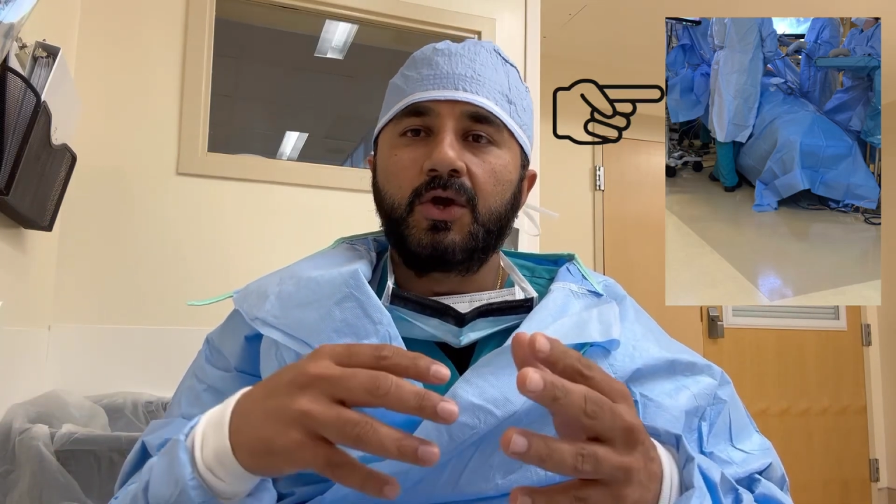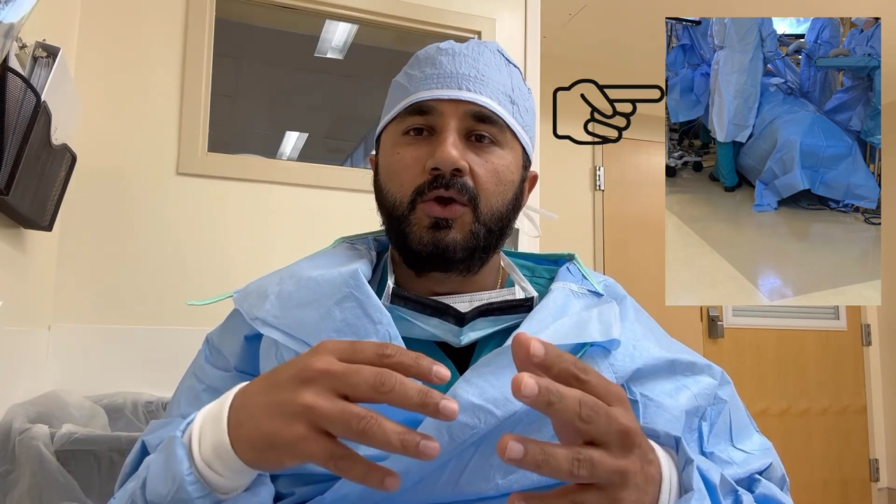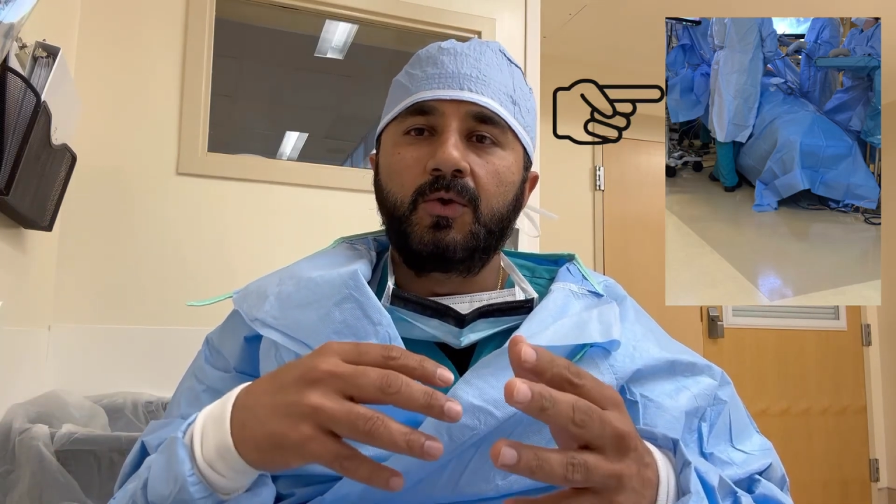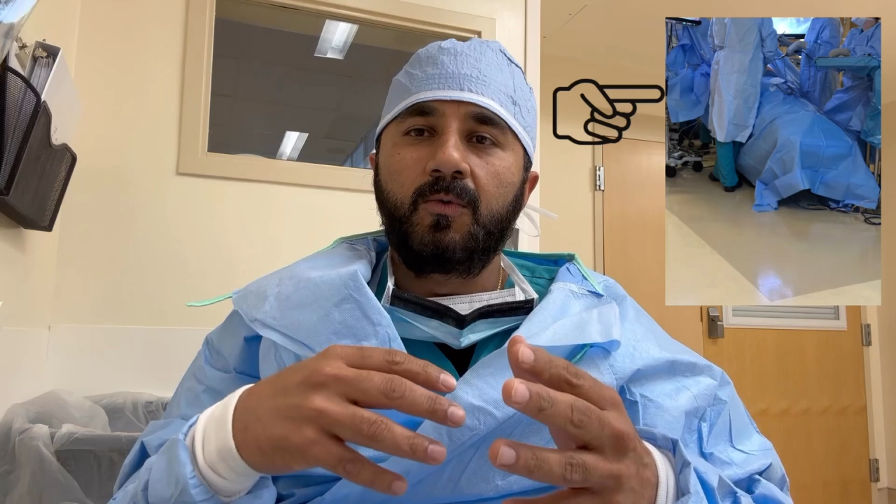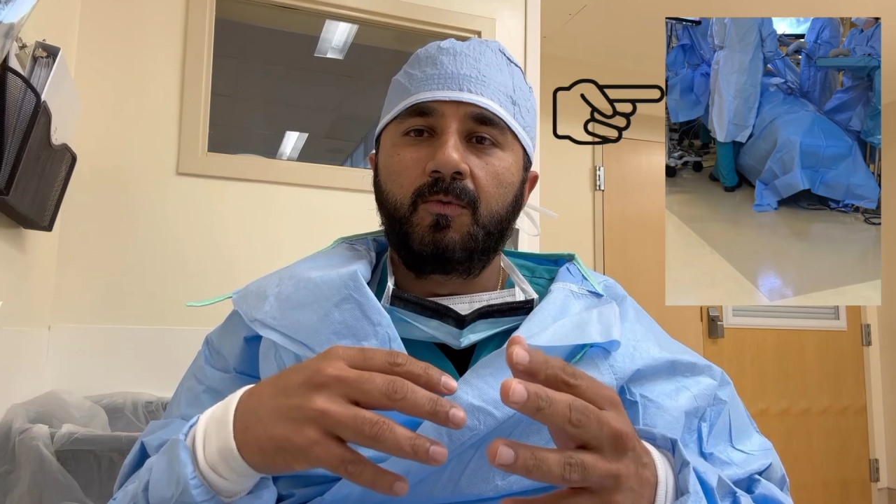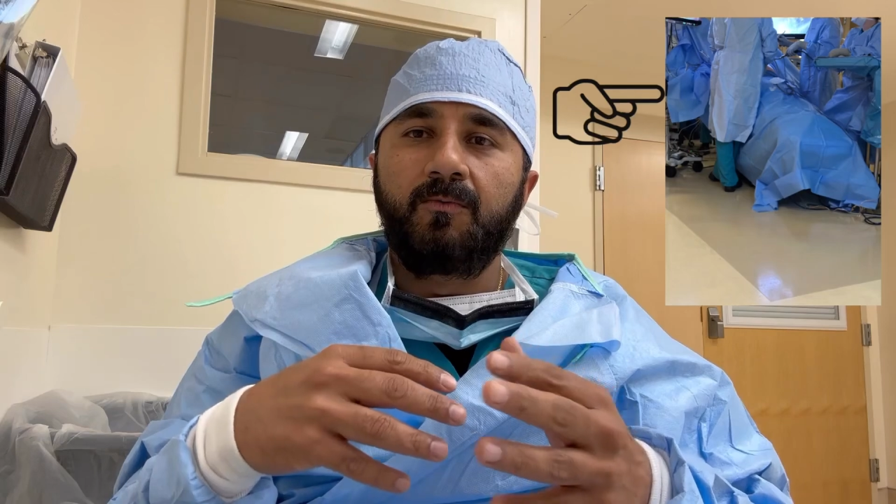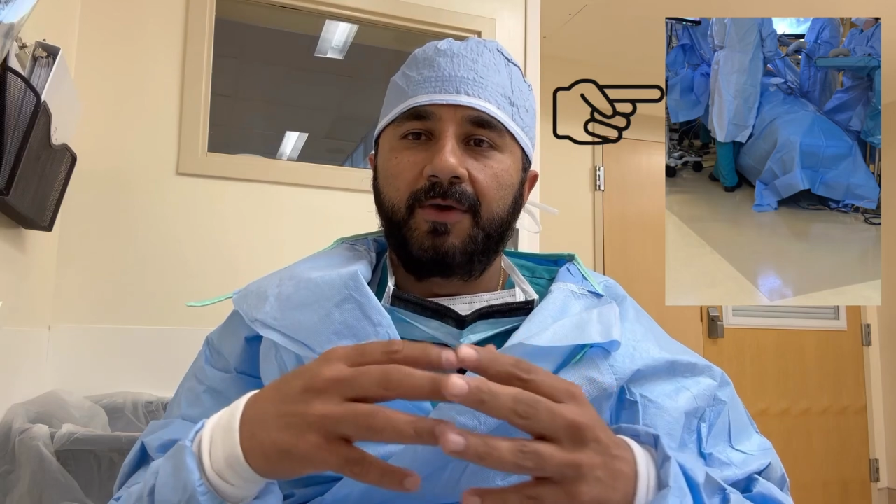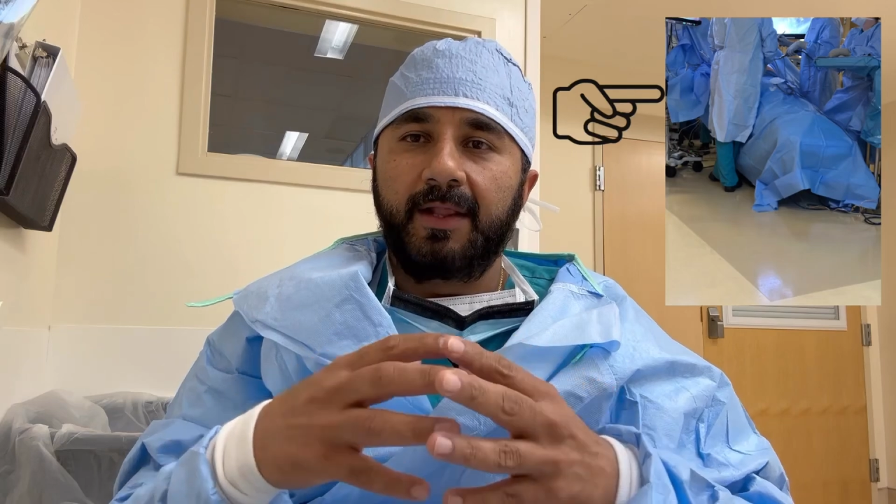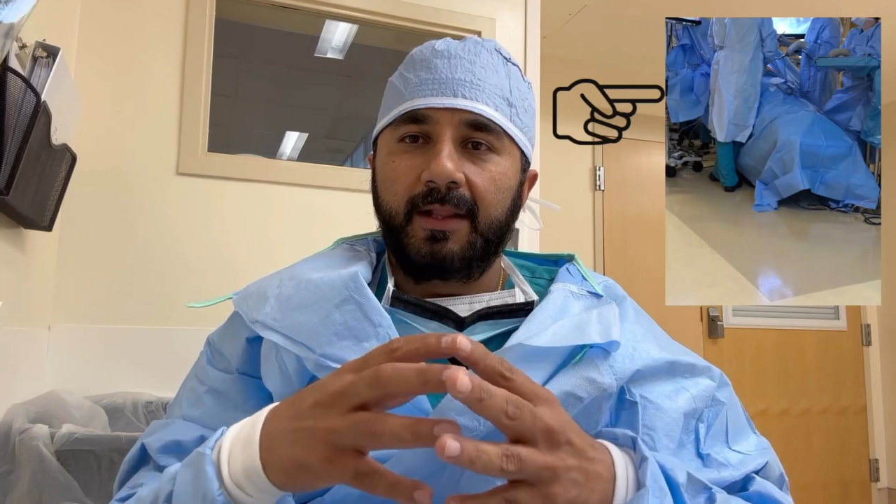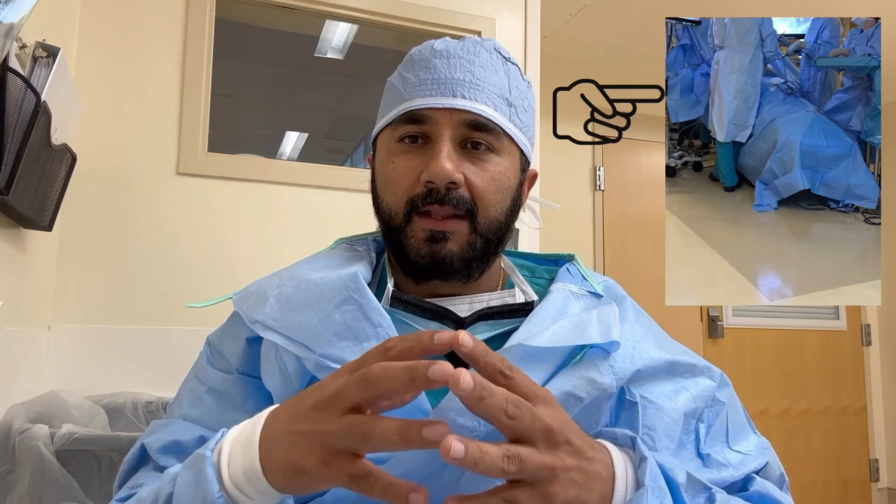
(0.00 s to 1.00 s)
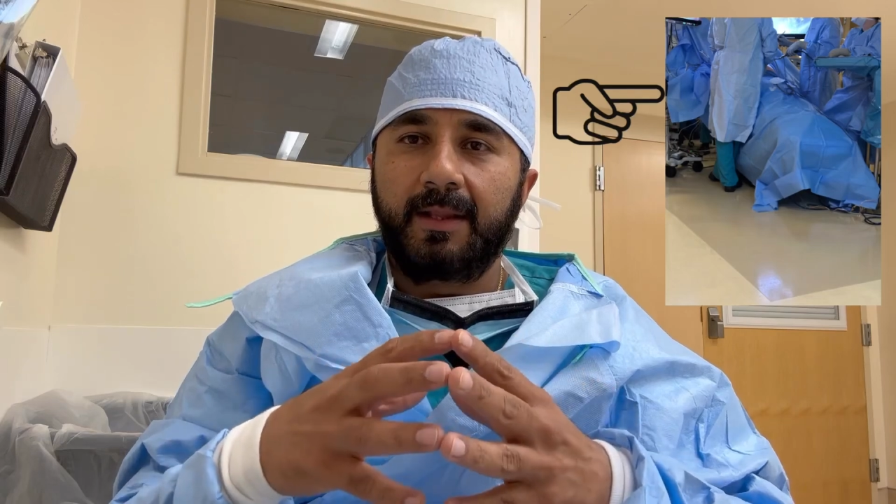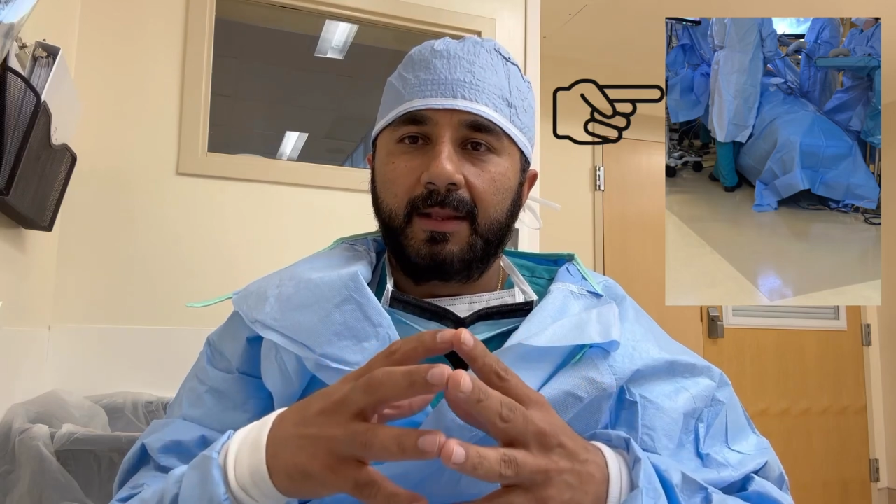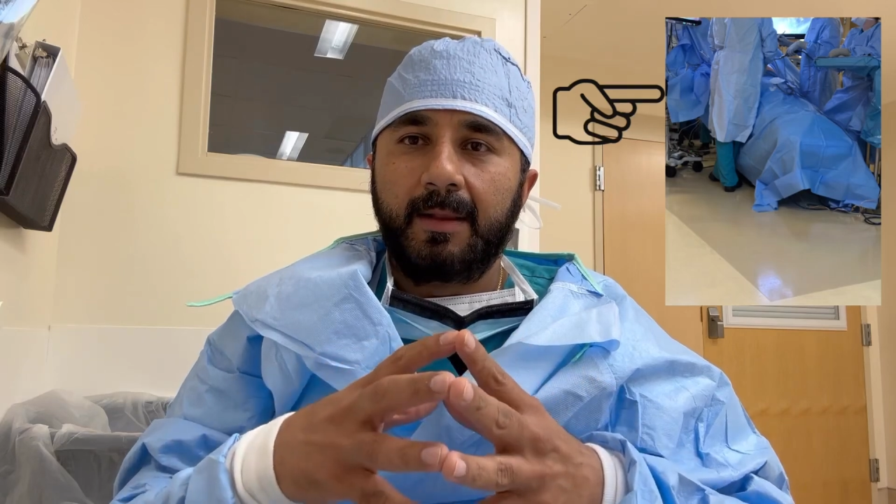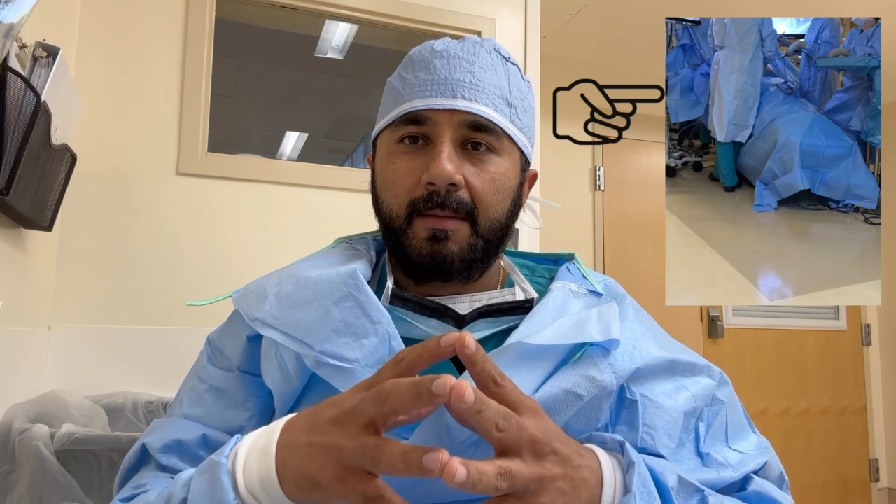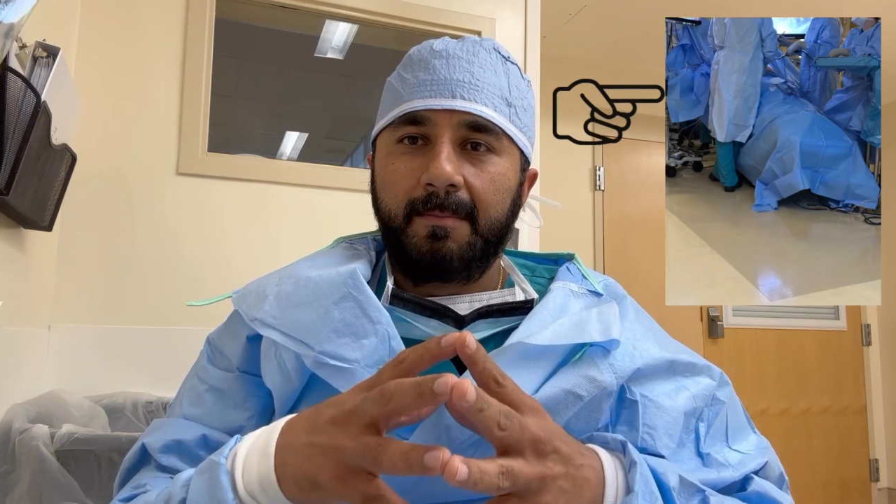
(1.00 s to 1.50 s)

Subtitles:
you will